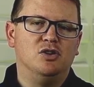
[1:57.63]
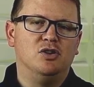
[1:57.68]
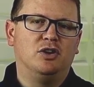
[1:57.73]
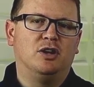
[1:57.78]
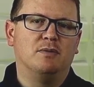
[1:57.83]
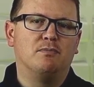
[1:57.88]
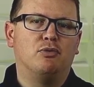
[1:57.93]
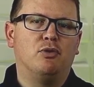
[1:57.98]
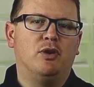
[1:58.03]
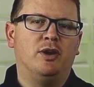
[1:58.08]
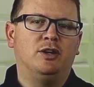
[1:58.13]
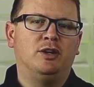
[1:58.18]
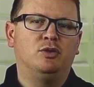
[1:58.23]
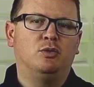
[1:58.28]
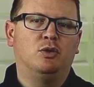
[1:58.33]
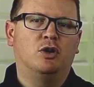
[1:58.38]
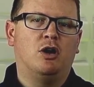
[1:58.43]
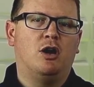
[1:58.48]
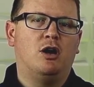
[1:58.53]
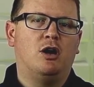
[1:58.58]
So you can point
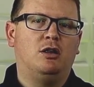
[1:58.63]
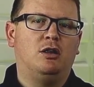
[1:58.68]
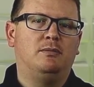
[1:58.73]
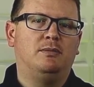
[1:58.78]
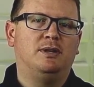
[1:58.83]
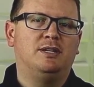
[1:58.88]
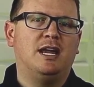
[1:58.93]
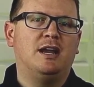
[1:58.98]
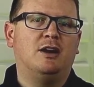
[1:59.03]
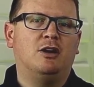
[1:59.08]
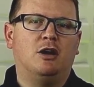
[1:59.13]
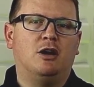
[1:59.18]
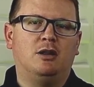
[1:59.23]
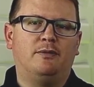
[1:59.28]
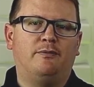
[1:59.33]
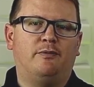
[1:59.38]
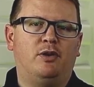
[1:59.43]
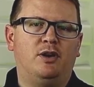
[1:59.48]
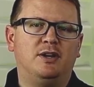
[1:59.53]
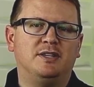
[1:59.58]
it to a column, a date
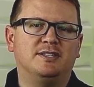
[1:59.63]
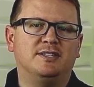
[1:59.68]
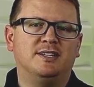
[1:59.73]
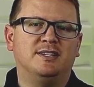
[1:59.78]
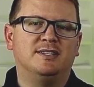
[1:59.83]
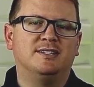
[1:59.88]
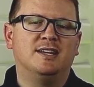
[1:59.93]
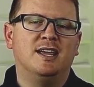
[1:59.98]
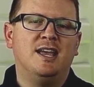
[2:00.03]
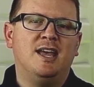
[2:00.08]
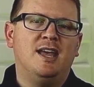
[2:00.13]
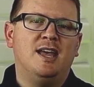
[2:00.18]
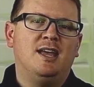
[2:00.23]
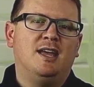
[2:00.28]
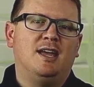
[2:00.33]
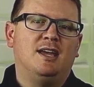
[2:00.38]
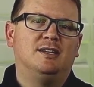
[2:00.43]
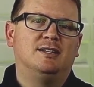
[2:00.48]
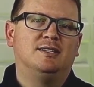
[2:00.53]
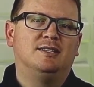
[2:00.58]
column, for instance,
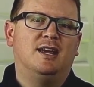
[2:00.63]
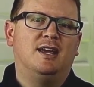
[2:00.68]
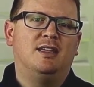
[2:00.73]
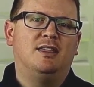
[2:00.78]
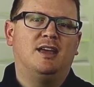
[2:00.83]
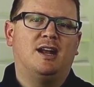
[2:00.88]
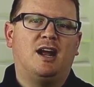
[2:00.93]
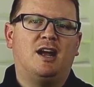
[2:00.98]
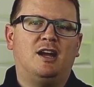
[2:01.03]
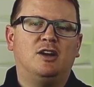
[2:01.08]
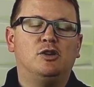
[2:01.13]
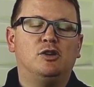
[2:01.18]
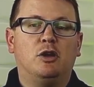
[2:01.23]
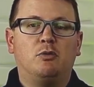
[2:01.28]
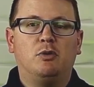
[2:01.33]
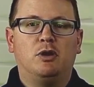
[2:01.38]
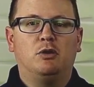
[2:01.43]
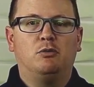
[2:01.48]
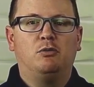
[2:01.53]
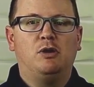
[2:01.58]
and say that I
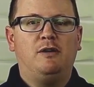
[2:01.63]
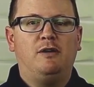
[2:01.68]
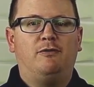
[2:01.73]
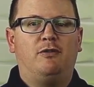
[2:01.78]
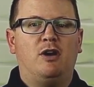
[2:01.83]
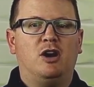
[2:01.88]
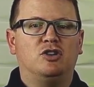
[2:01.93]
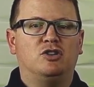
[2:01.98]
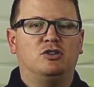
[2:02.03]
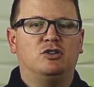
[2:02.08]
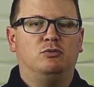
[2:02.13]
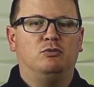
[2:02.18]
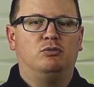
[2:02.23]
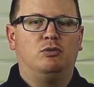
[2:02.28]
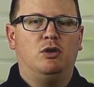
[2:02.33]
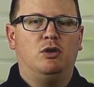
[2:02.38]
only want a refreshed